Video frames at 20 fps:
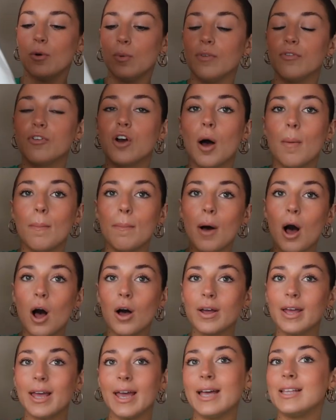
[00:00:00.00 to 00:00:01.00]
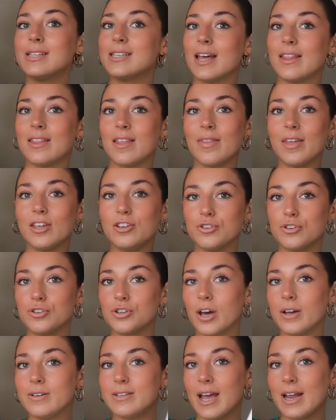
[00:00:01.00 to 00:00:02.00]
We've got pockets and then they just
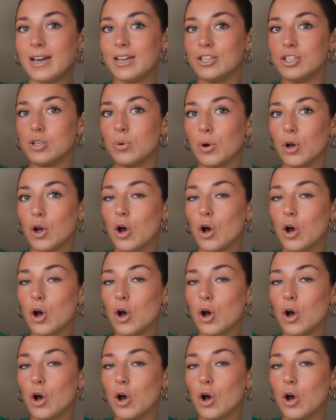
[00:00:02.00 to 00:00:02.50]
go down into a